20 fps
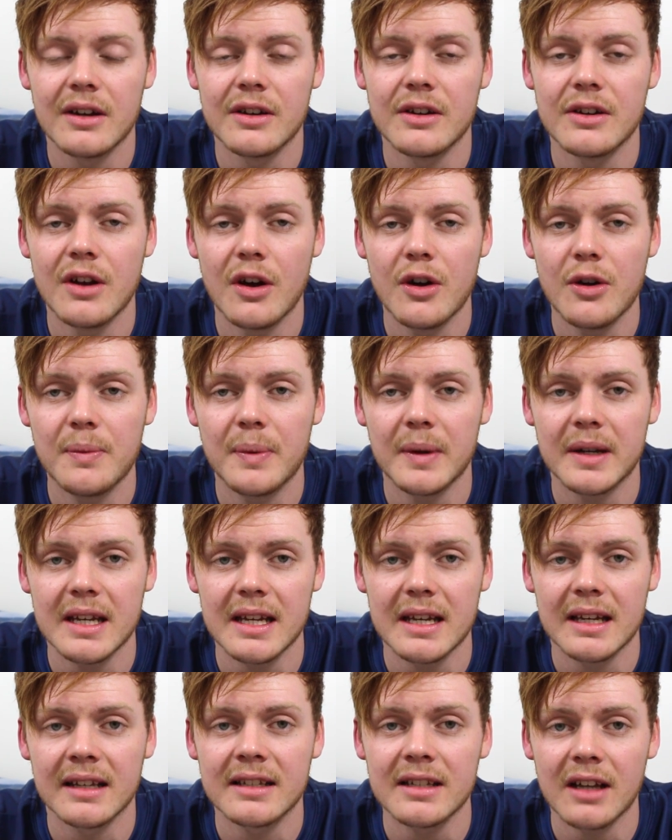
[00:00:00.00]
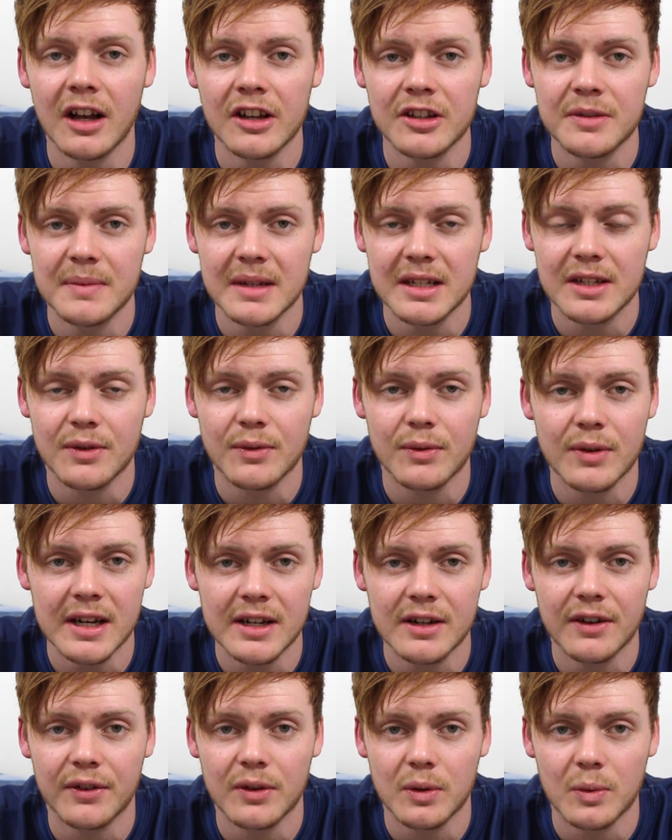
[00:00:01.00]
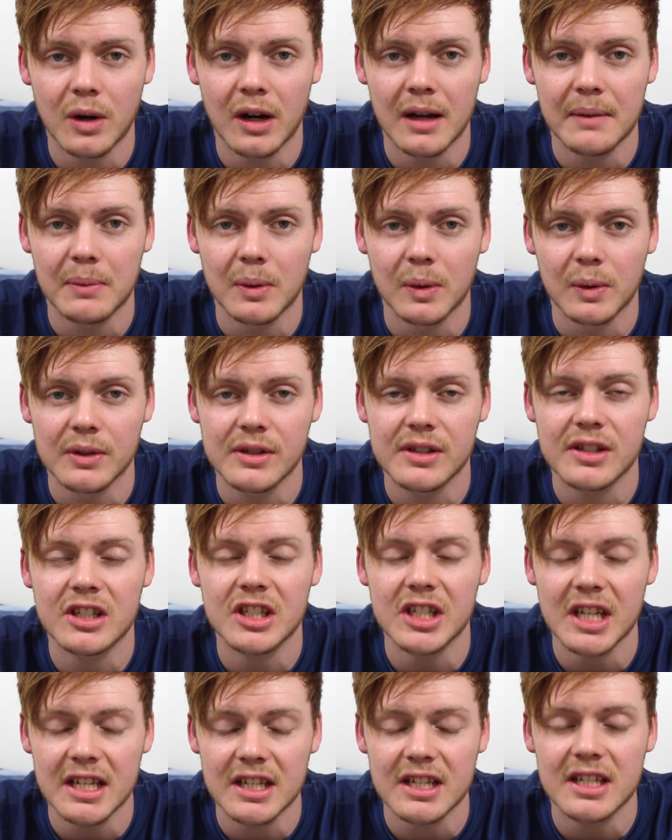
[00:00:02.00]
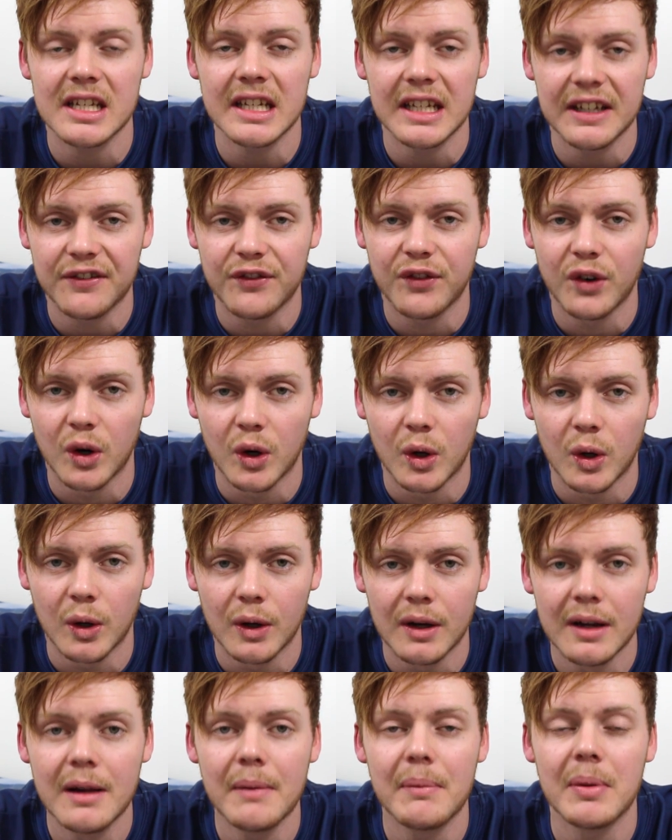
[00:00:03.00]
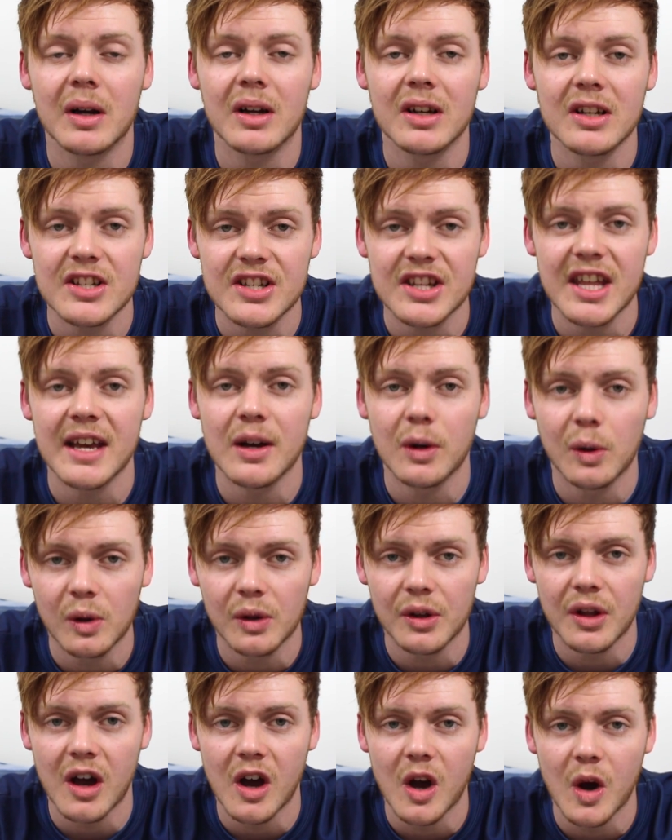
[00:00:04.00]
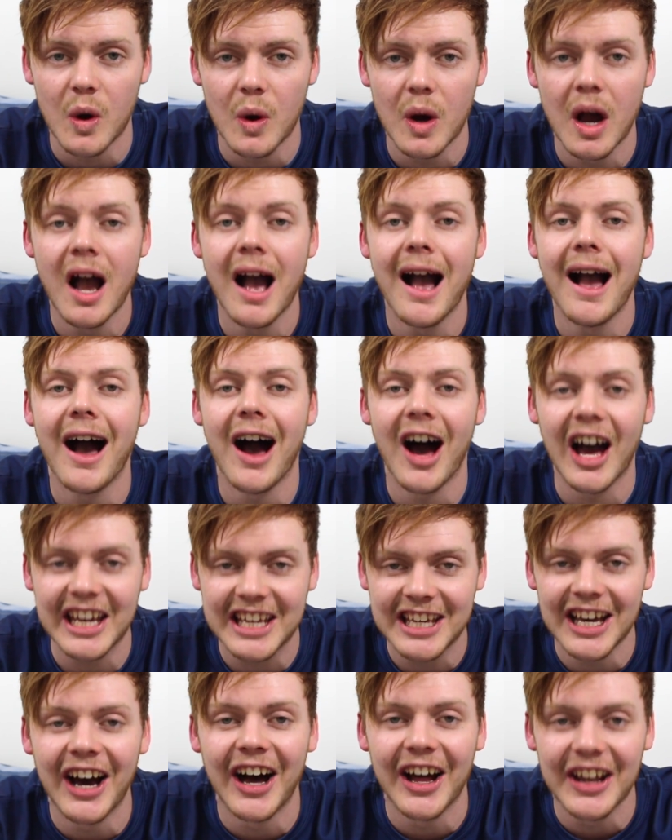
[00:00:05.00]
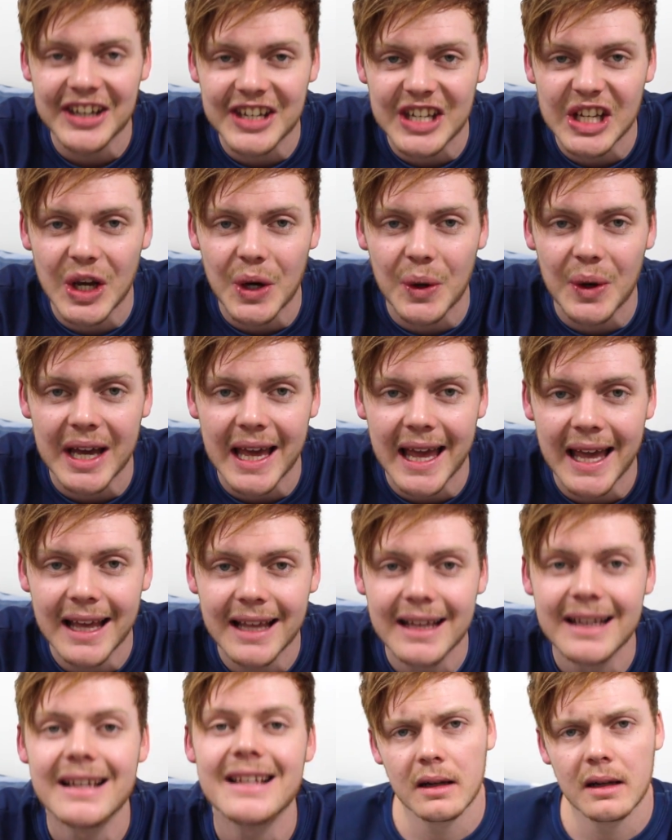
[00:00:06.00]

Nobody has asked me to read off a whiteboard since year four because they all know I can't do it.